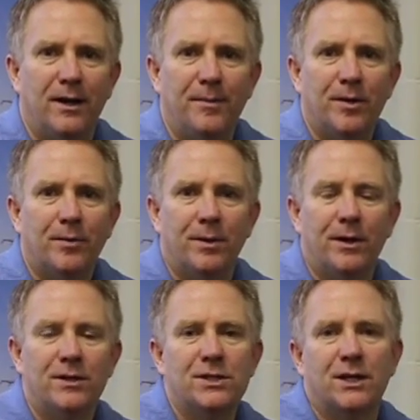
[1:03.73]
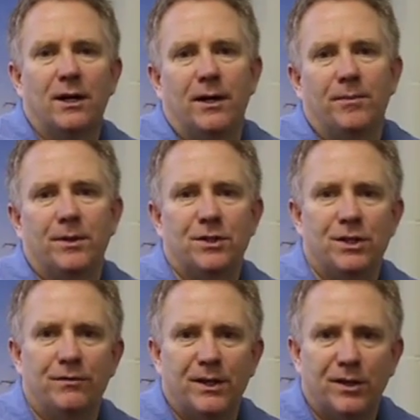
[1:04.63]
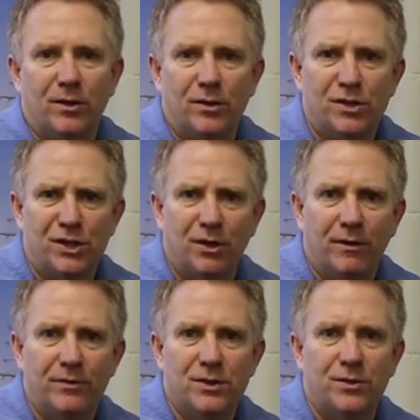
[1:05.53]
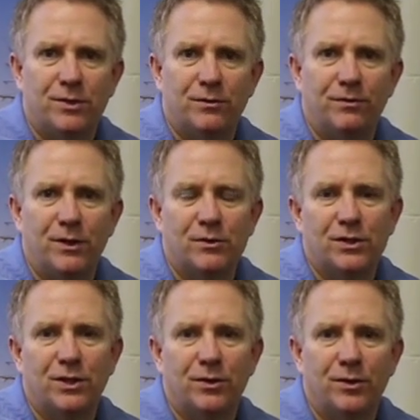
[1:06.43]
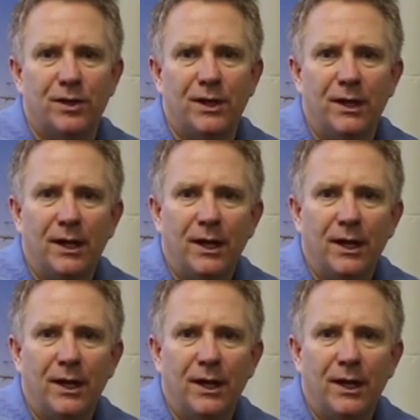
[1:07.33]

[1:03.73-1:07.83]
I'm Eric Byres. I'm the Chief Technology Officer at Tofino Security,